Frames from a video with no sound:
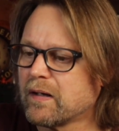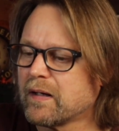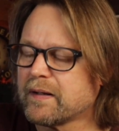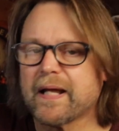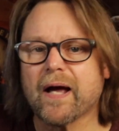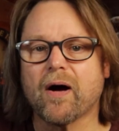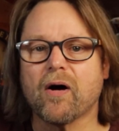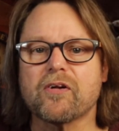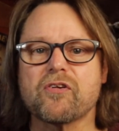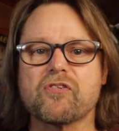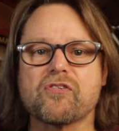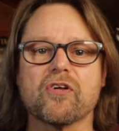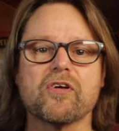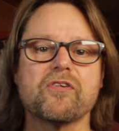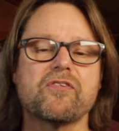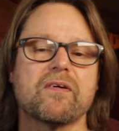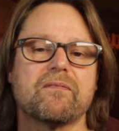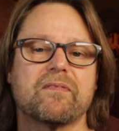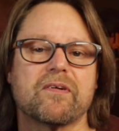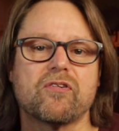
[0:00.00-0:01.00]
Now, I just
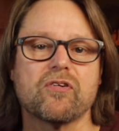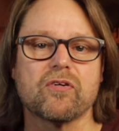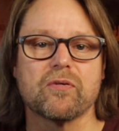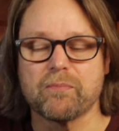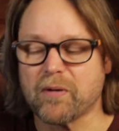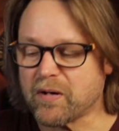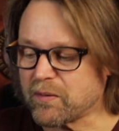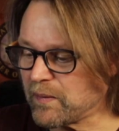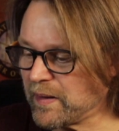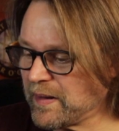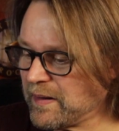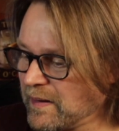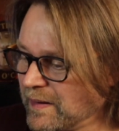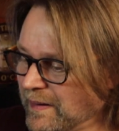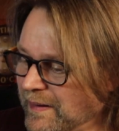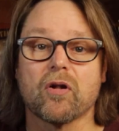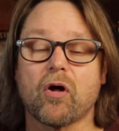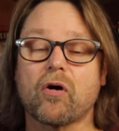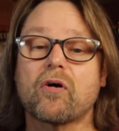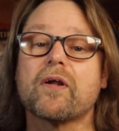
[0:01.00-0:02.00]
learned something too, by the way.
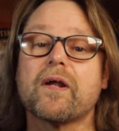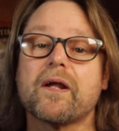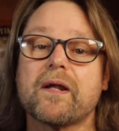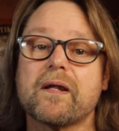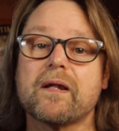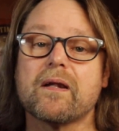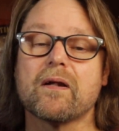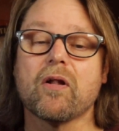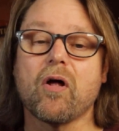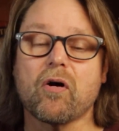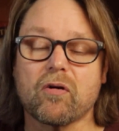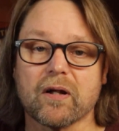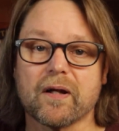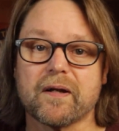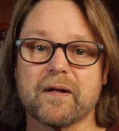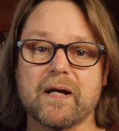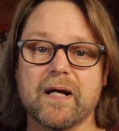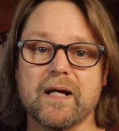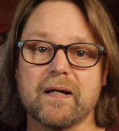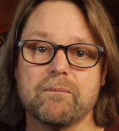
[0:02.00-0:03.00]

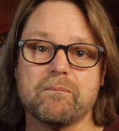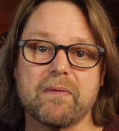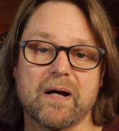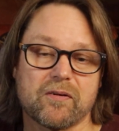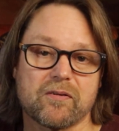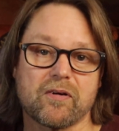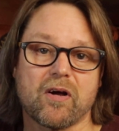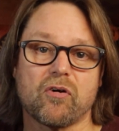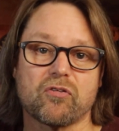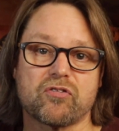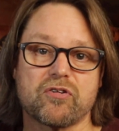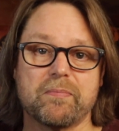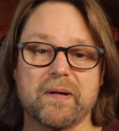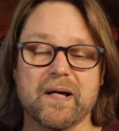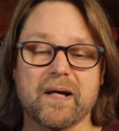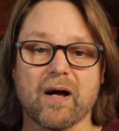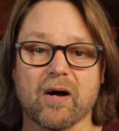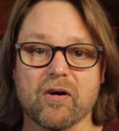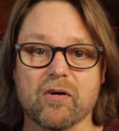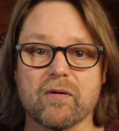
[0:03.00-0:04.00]
Lachlan in Mountain Culture
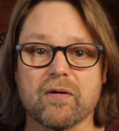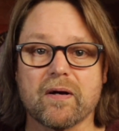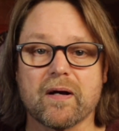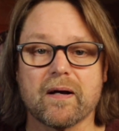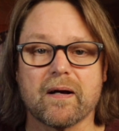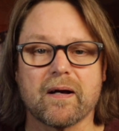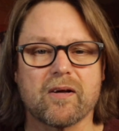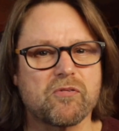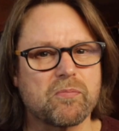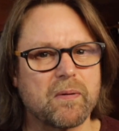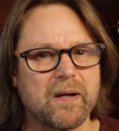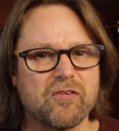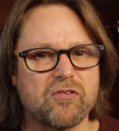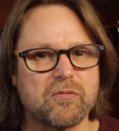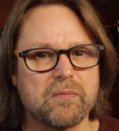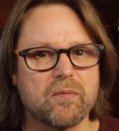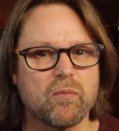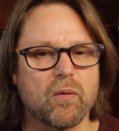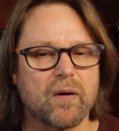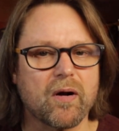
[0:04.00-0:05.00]
Beer Co. explained
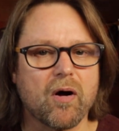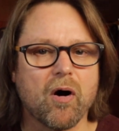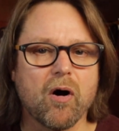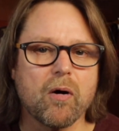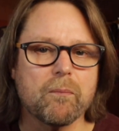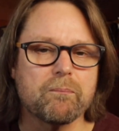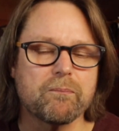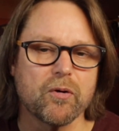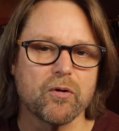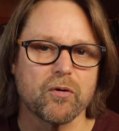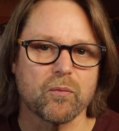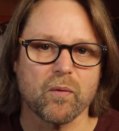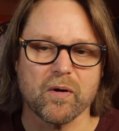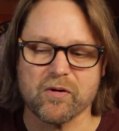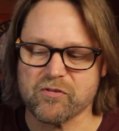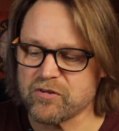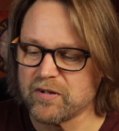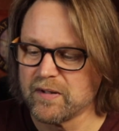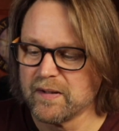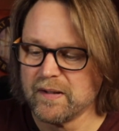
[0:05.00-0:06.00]
to me what hop burn
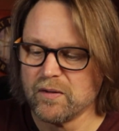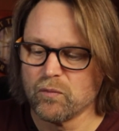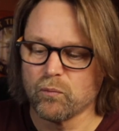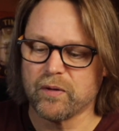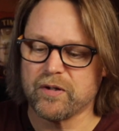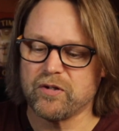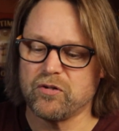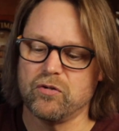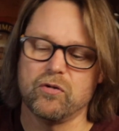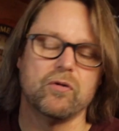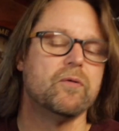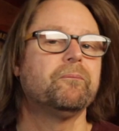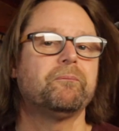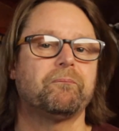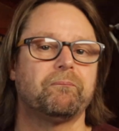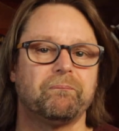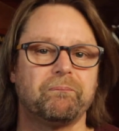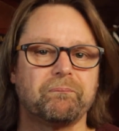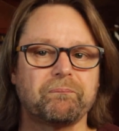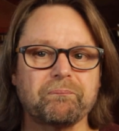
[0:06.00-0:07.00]
was. When you,
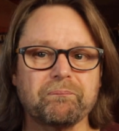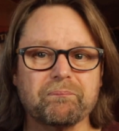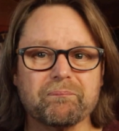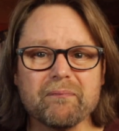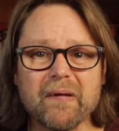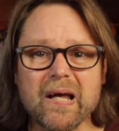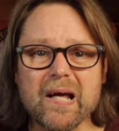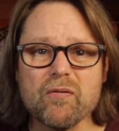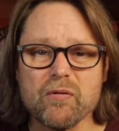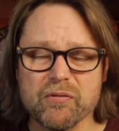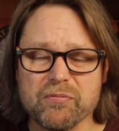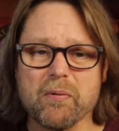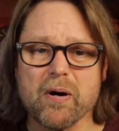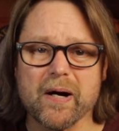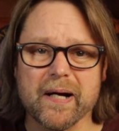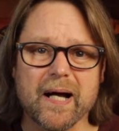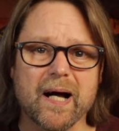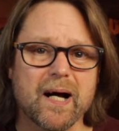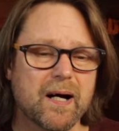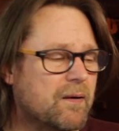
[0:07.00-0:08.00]
with
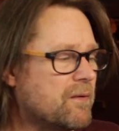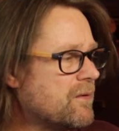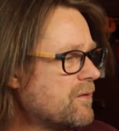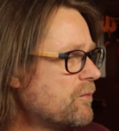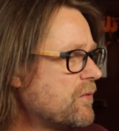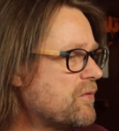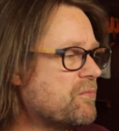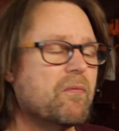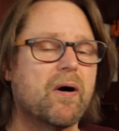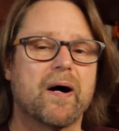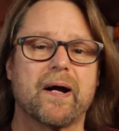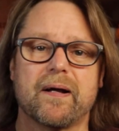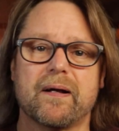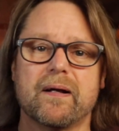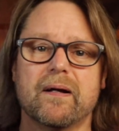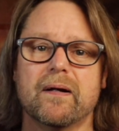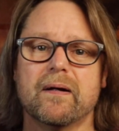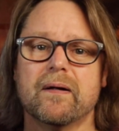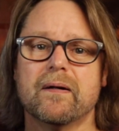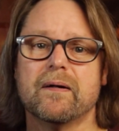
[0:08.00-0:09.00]
my
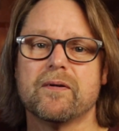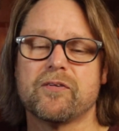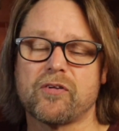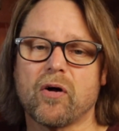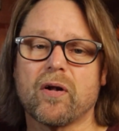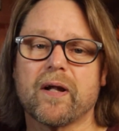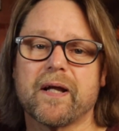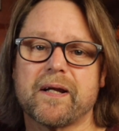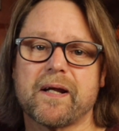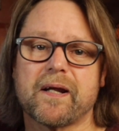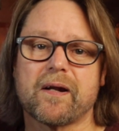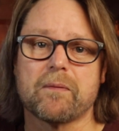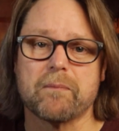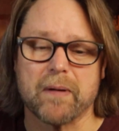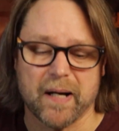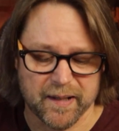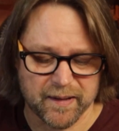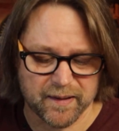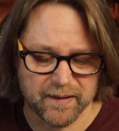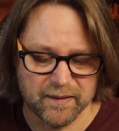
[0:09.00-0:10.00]
dolly that I
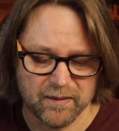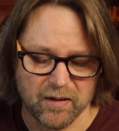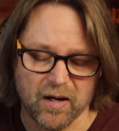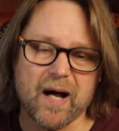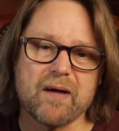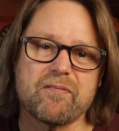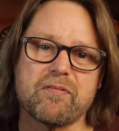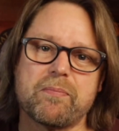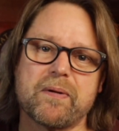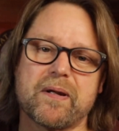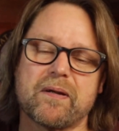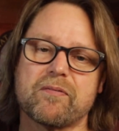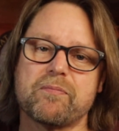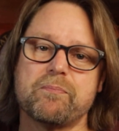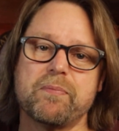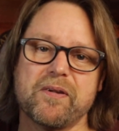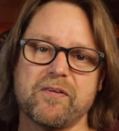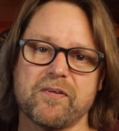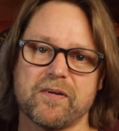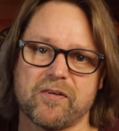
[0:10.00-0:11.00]
made, I have a bit of
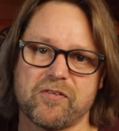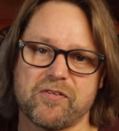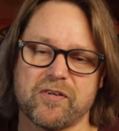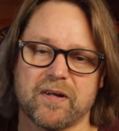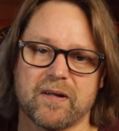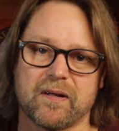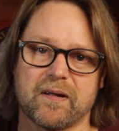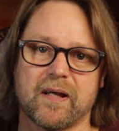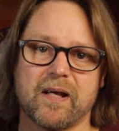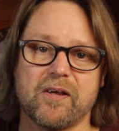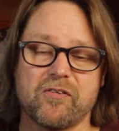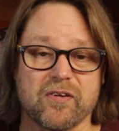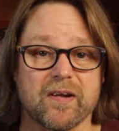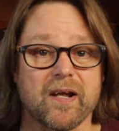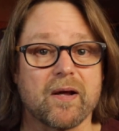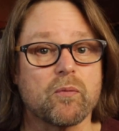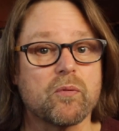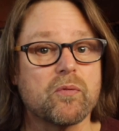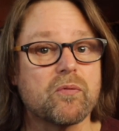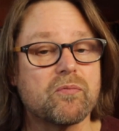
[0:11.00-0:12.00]
bitterness in it, and he said
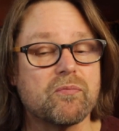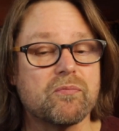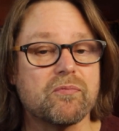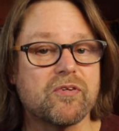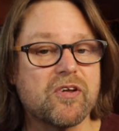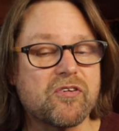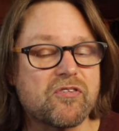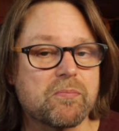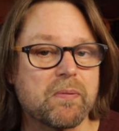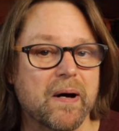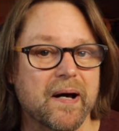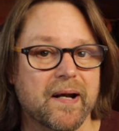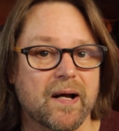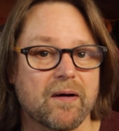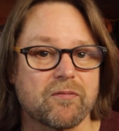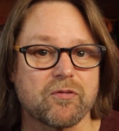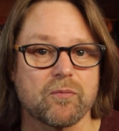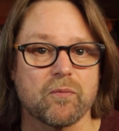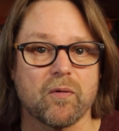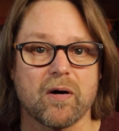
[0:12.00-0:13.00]
it will dissipate
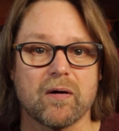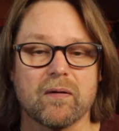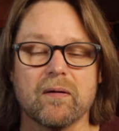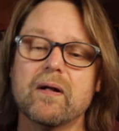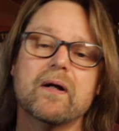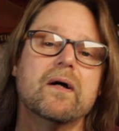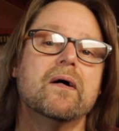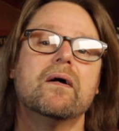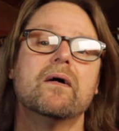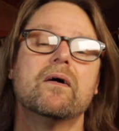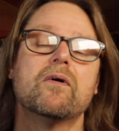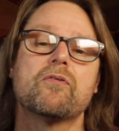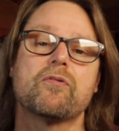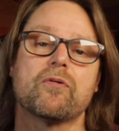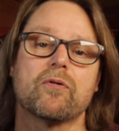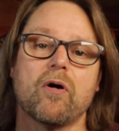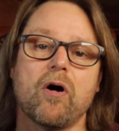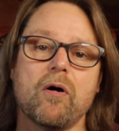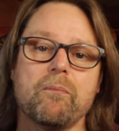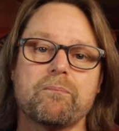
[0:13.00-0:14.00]
after a while
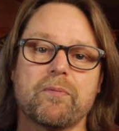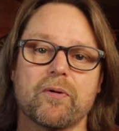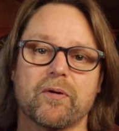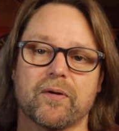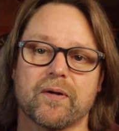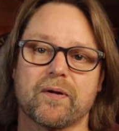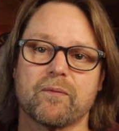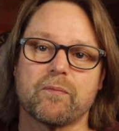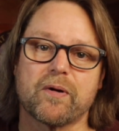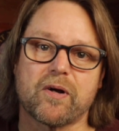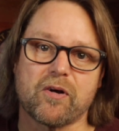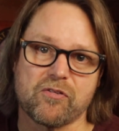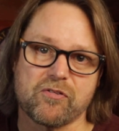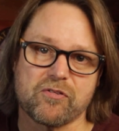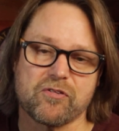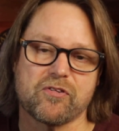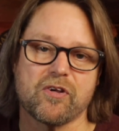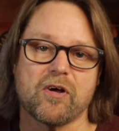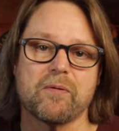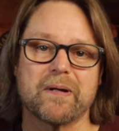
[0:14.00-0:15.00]
through hop burn, because
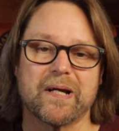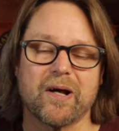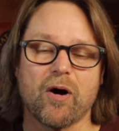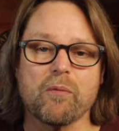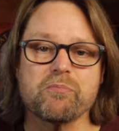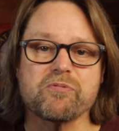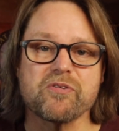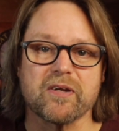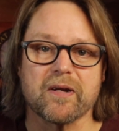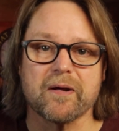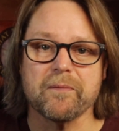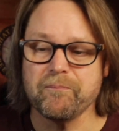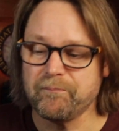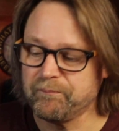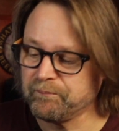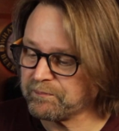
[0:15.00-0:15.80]
there's so many hops in it.